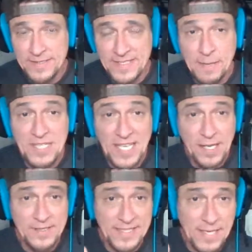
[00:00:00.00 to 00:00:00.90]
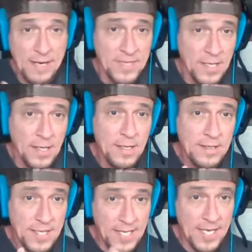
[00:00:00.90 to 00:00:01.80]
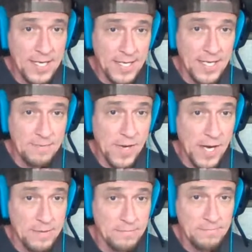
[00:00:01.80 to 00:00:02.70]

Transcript: It seemed to kick it in, but